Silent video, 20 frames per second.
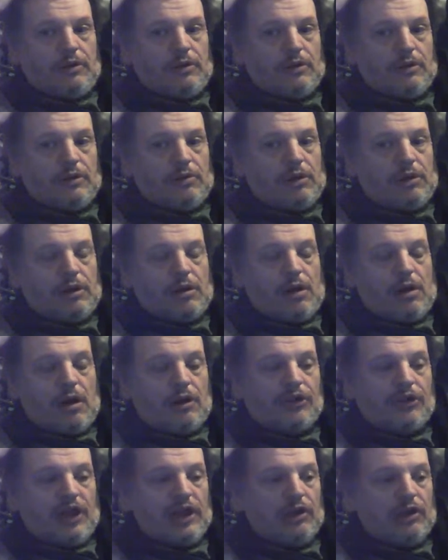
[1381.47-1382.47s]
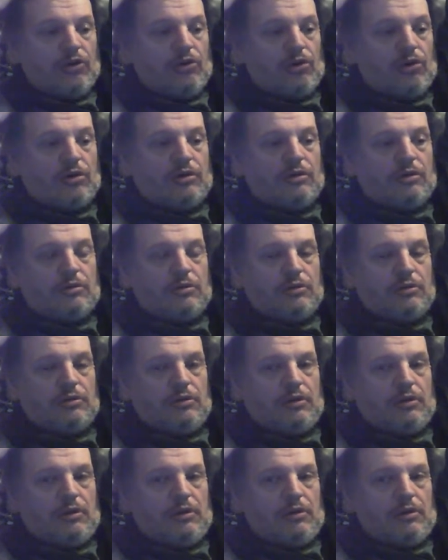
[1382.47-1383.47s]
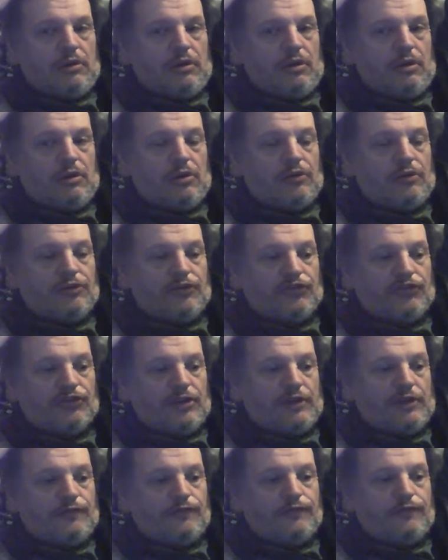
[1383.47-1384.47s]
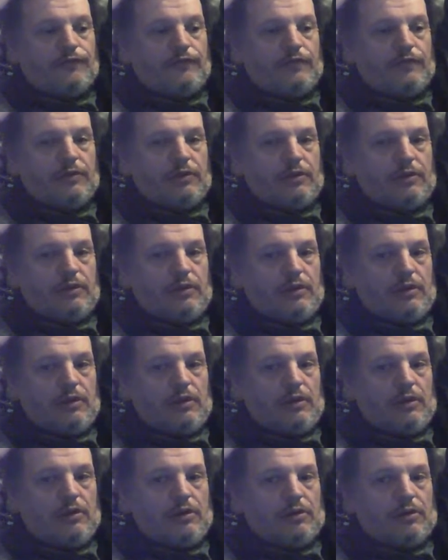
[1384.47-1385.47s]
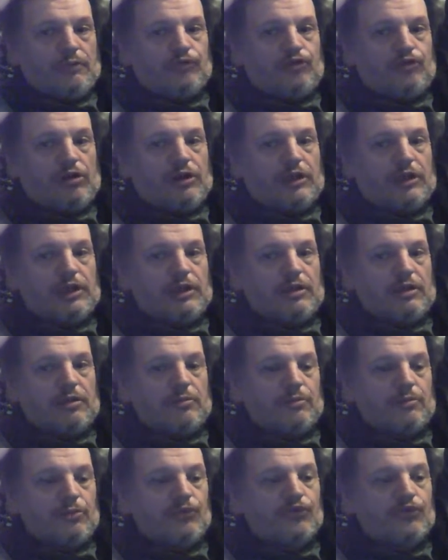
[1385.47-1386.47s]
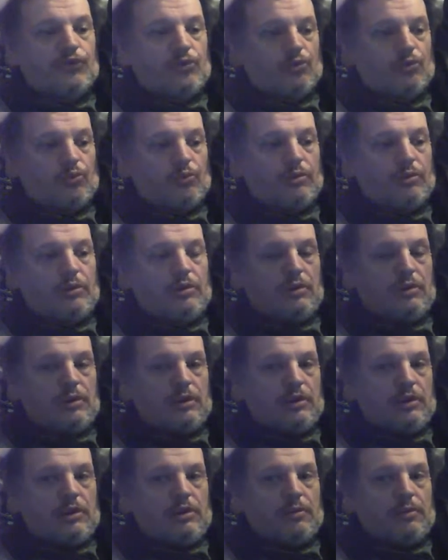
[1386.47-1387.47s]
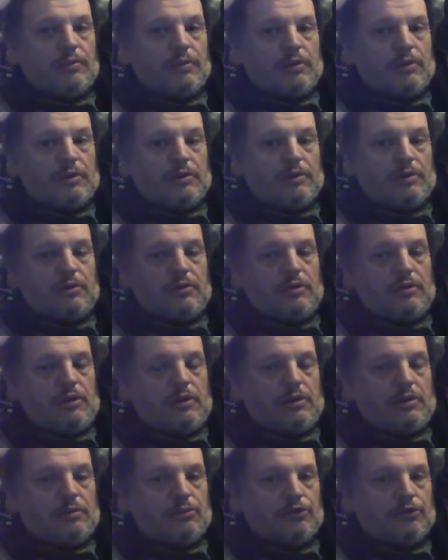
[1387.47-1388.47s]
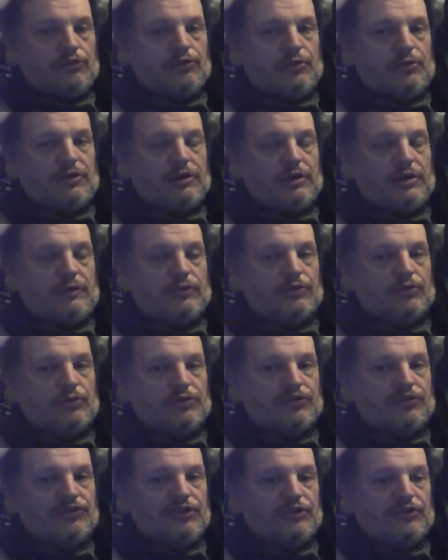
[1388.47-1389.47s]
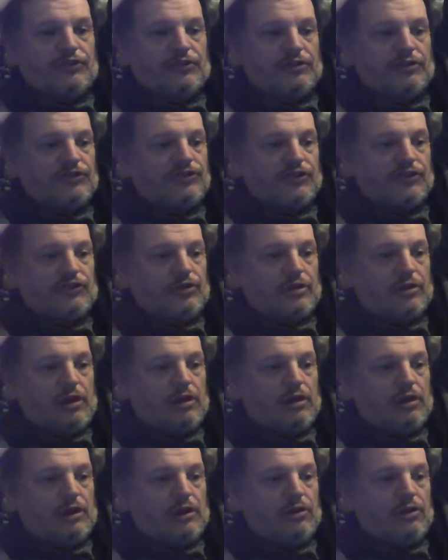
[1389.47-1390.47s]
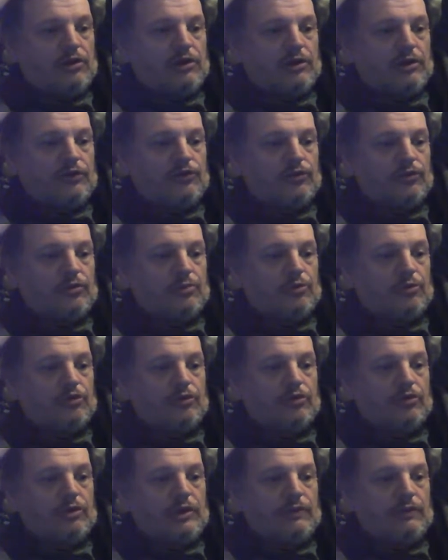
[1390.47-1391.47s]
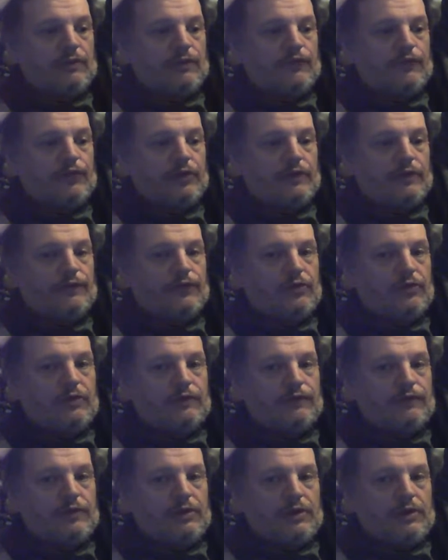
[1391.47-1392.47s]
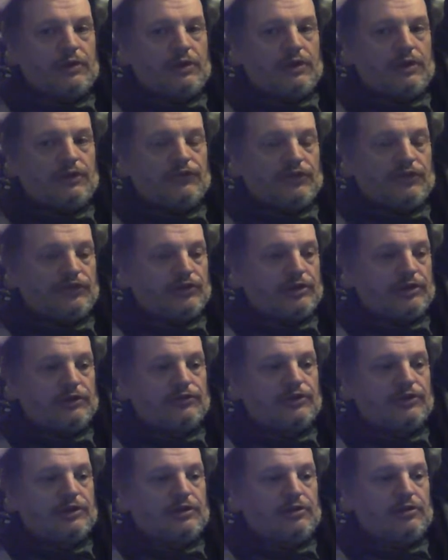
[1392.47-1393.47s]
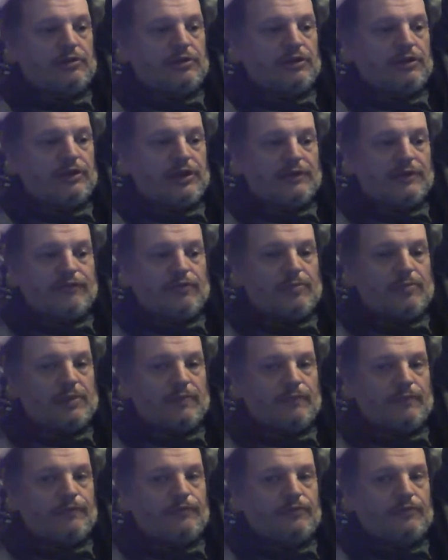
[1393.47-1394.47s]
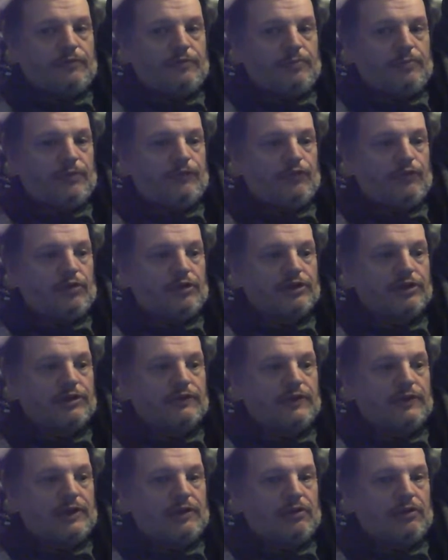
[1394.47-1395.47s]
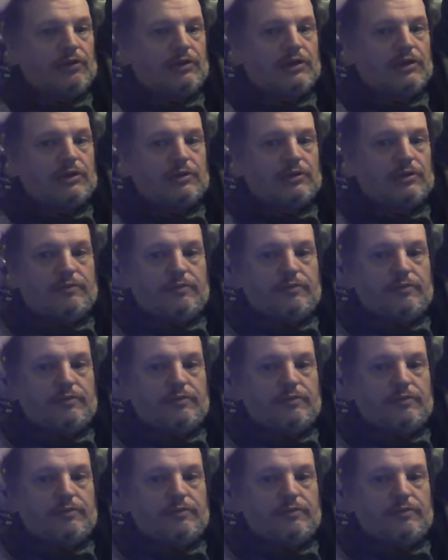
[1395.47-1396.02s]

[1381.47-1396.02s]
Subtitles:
I can't unlock a lot of the stuff. Like, I'm trying to get the moose horn, but I'm on level 26, and it says I can't unlock it until I'm on level 35. So that's going to take like another month before I can even unlock it.